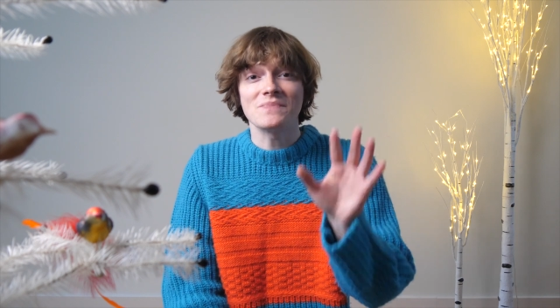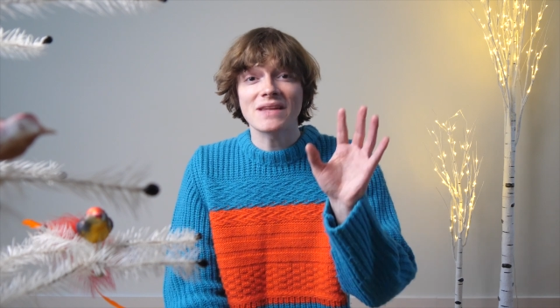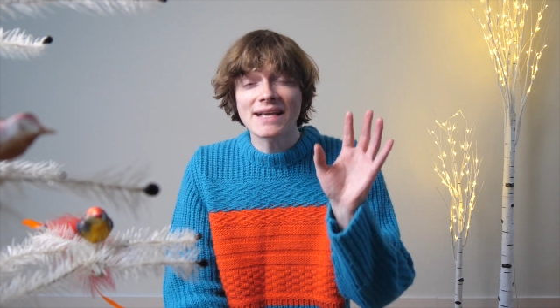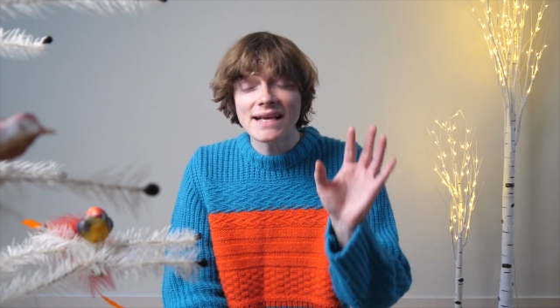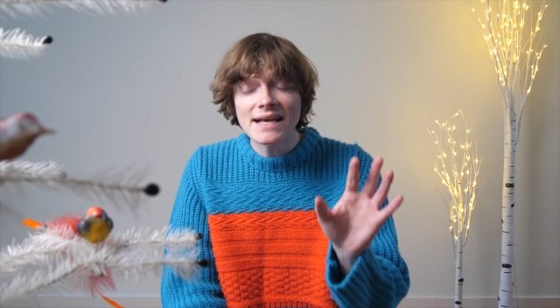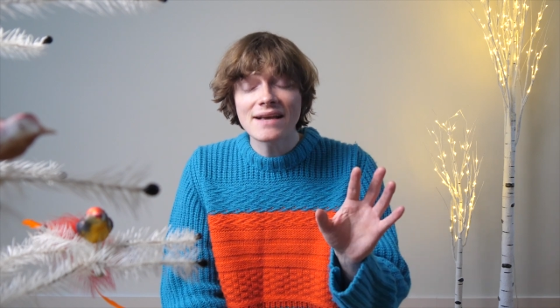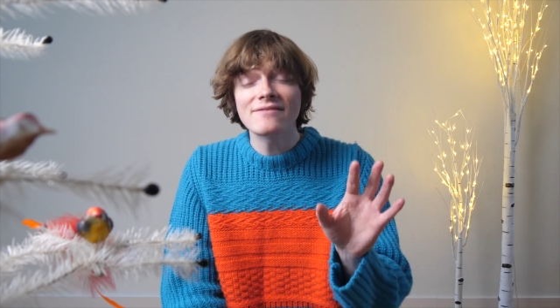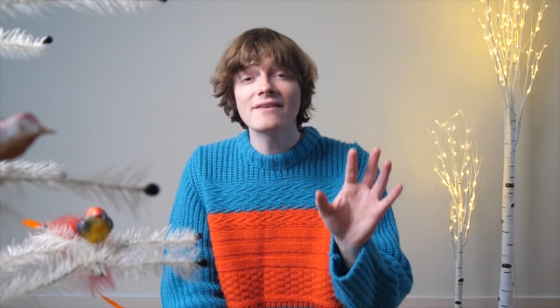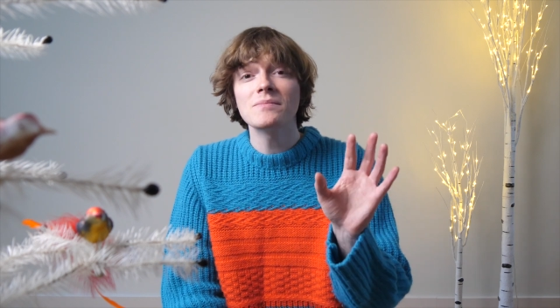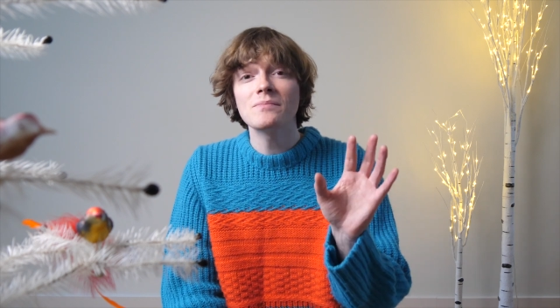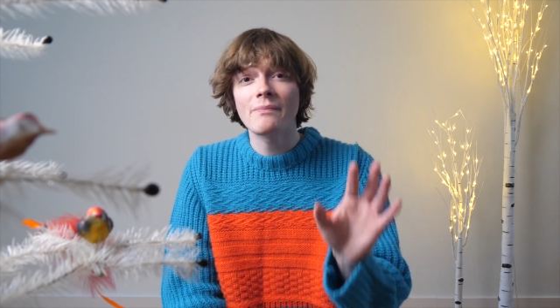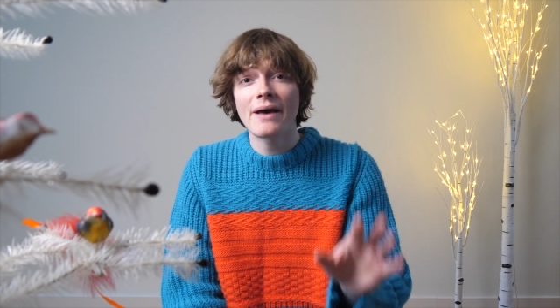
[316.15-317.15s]

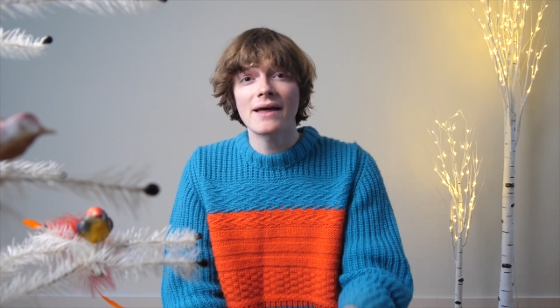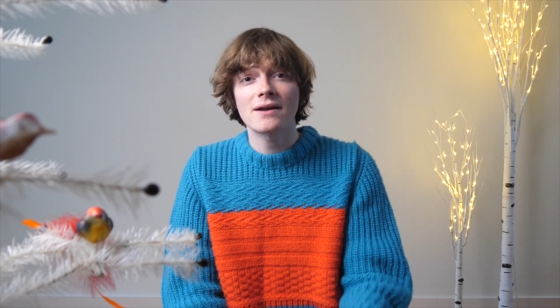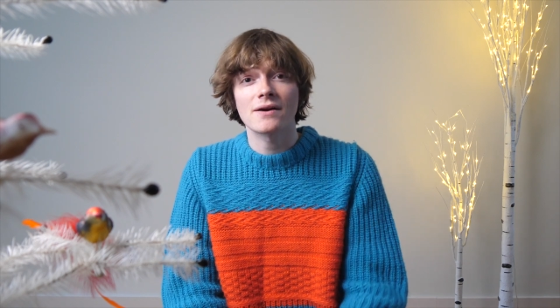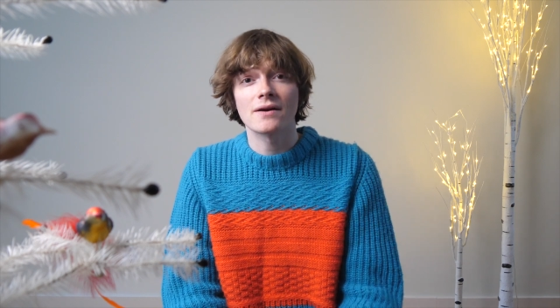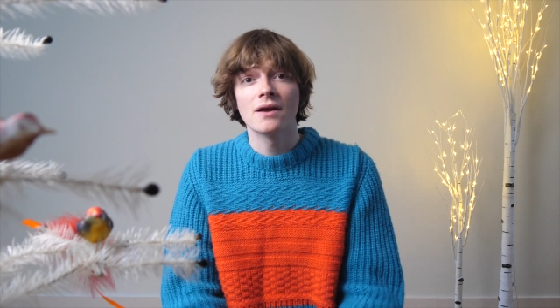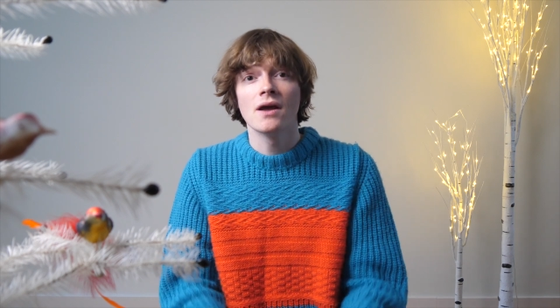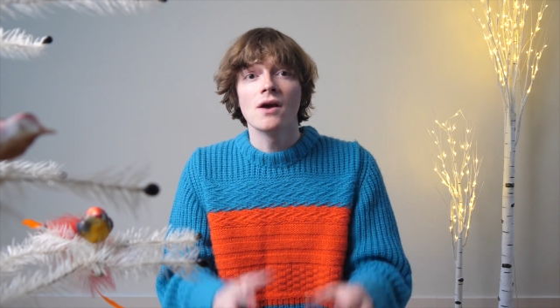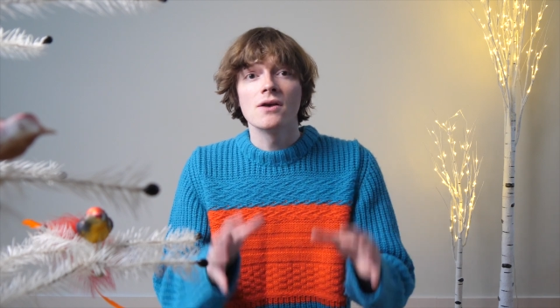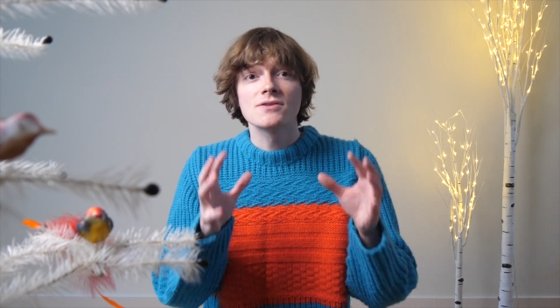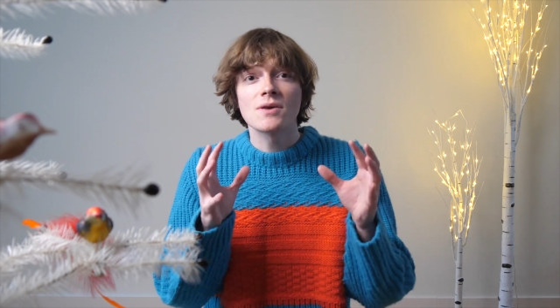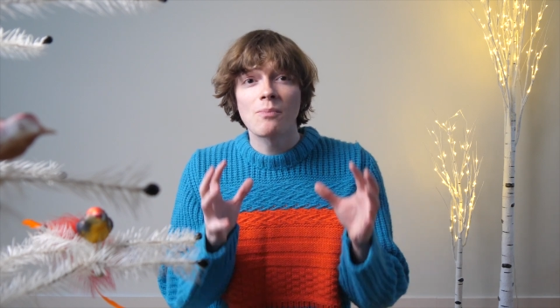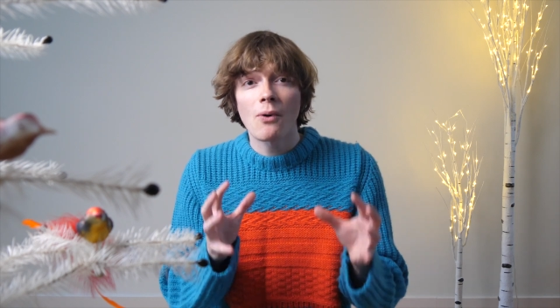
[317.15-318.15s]
Even better,
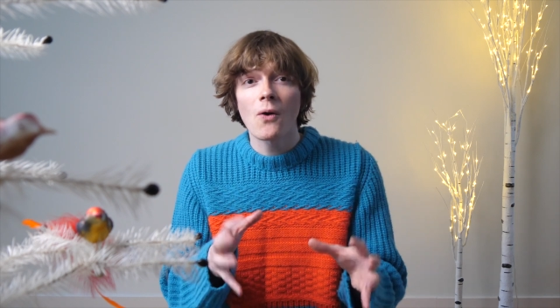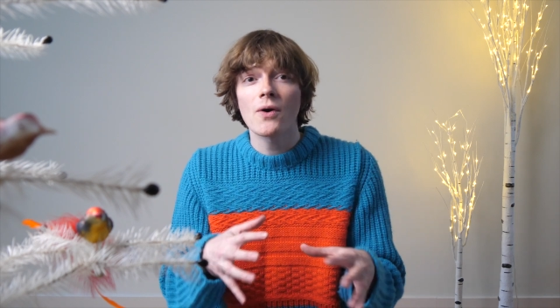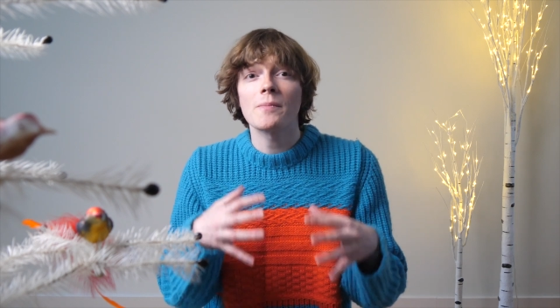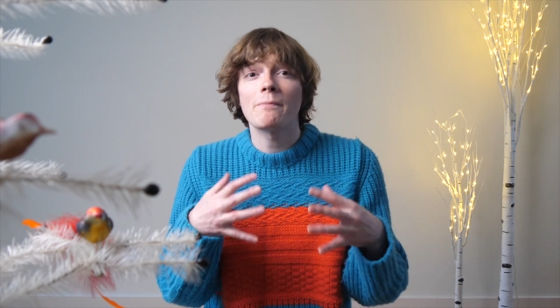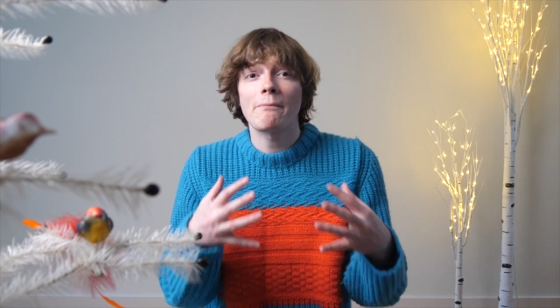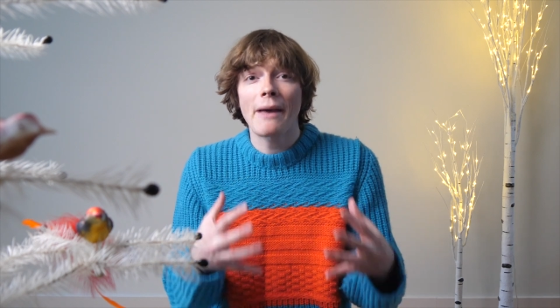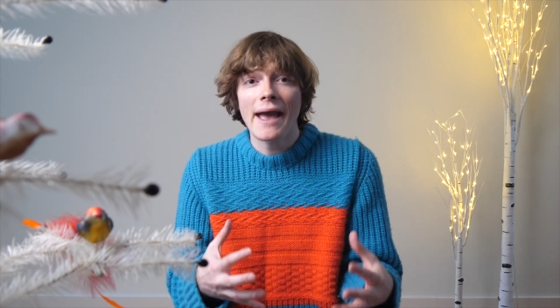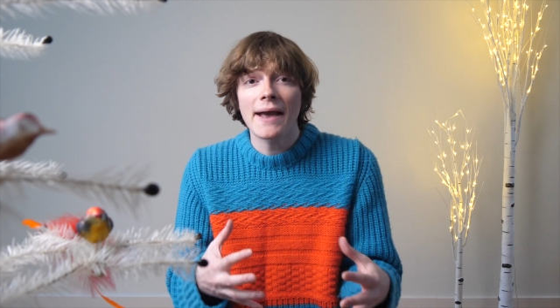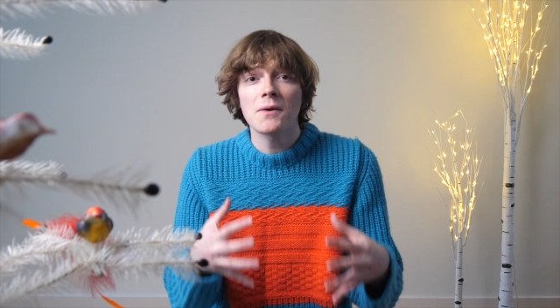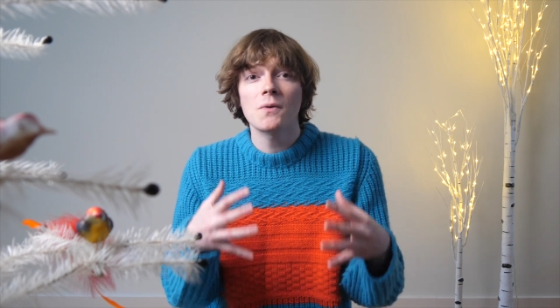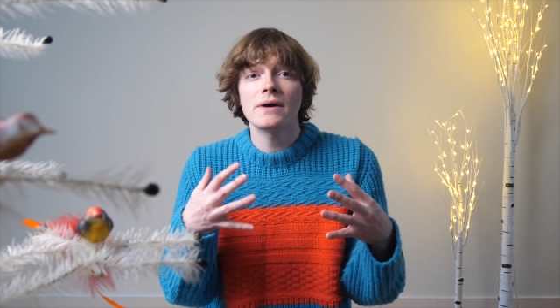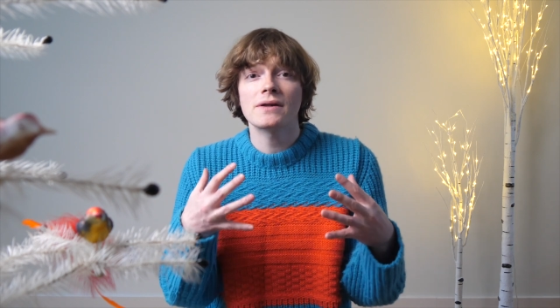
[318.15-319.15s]
support
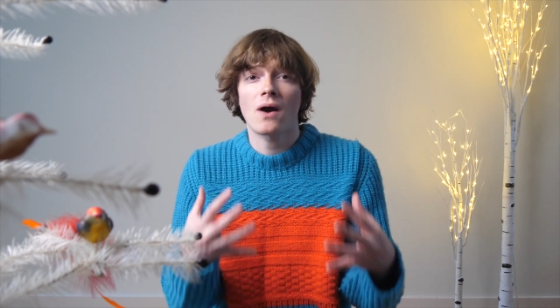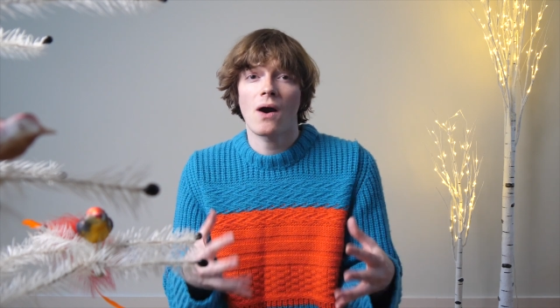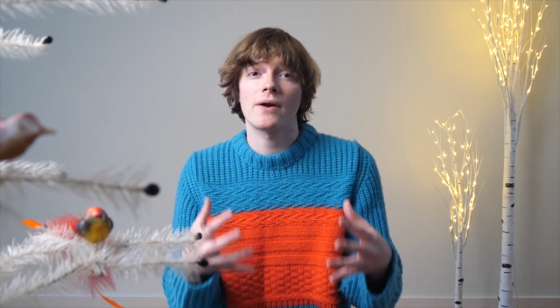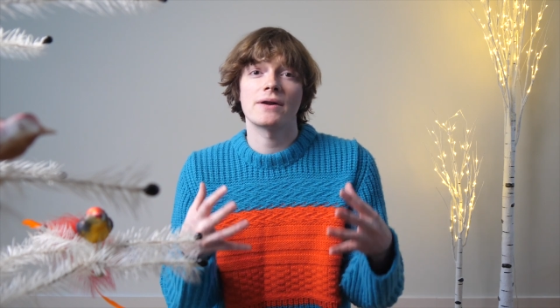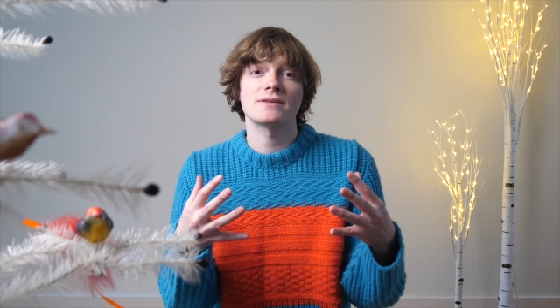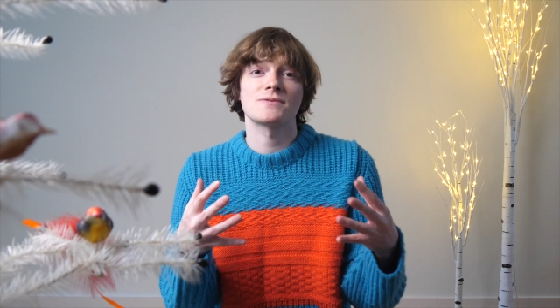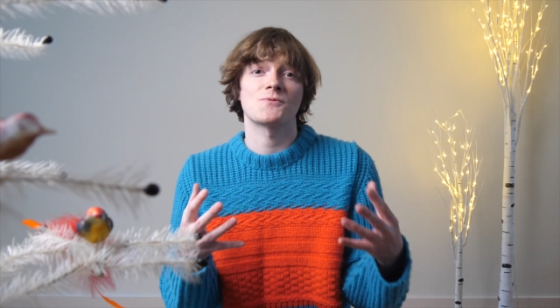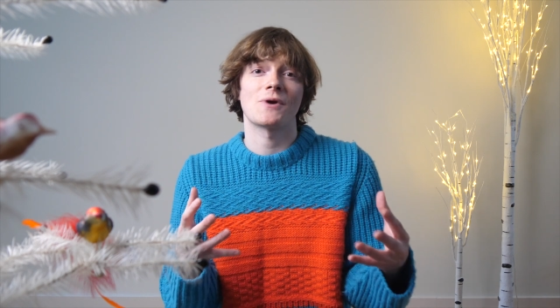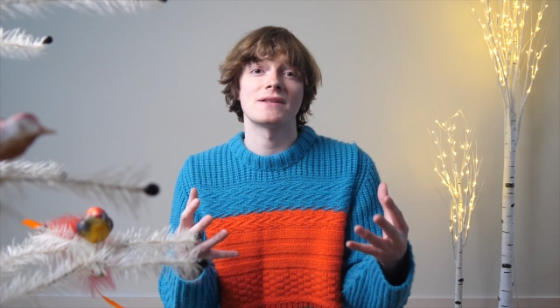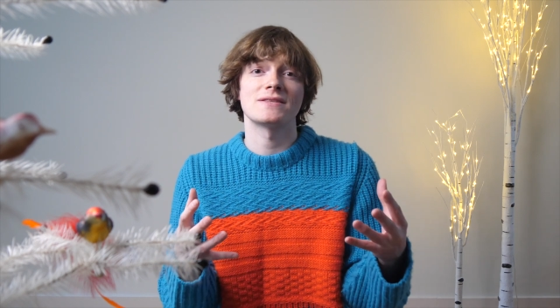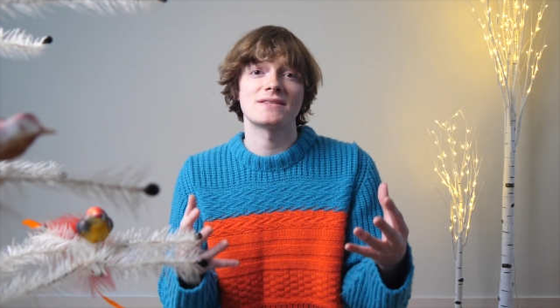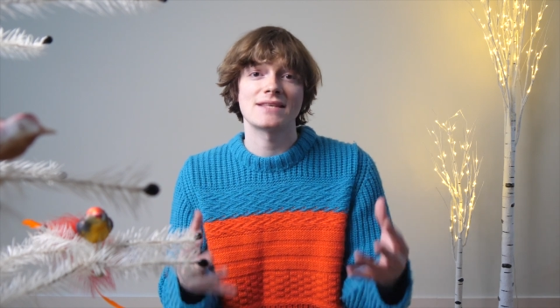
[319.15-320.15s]
penguin
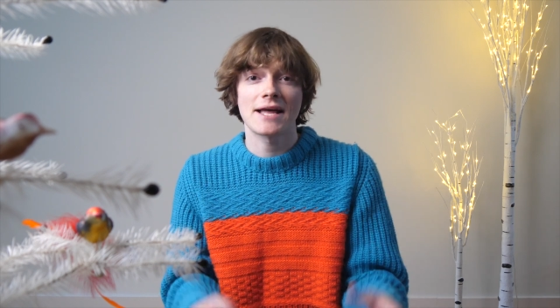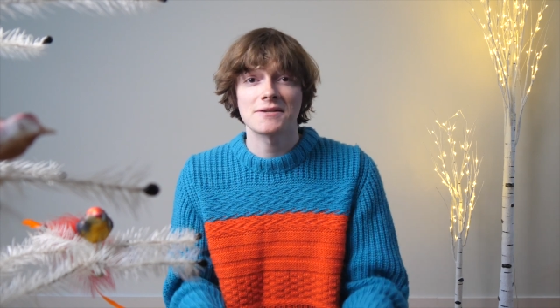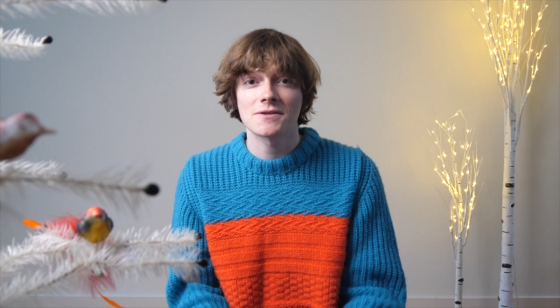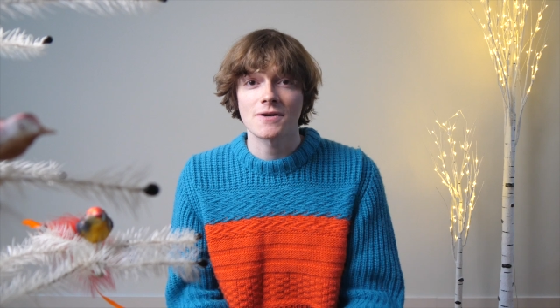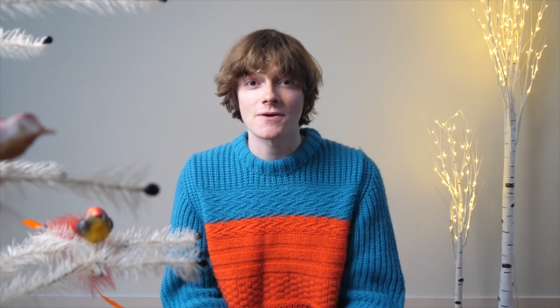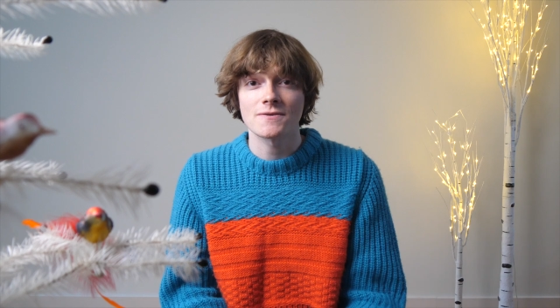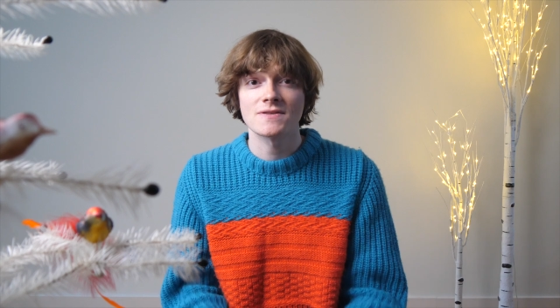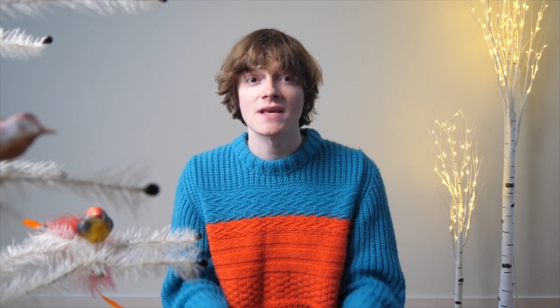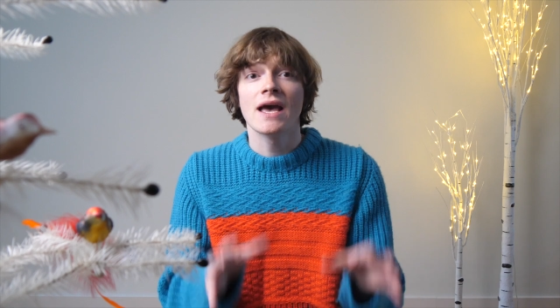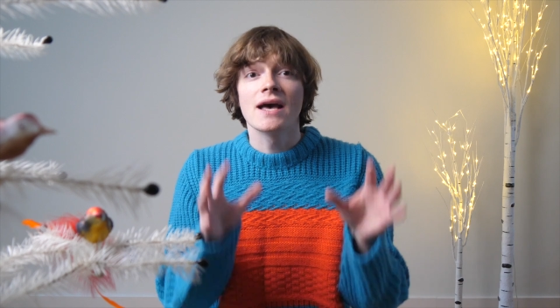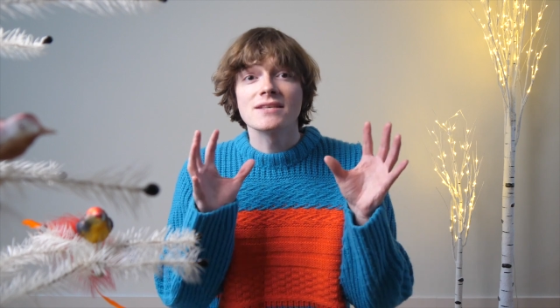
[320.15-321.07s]
artist-run centers.